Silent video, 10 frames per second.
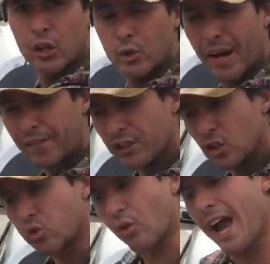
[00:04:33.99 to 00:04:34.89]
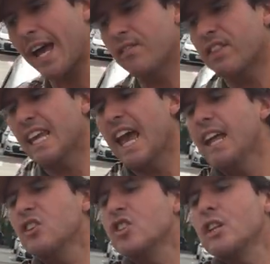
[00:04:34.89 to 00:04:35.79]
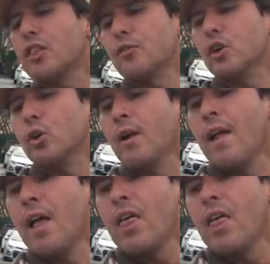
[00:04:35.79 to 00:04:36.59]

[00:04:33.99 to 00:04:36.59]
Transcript: You have to drive the engine through,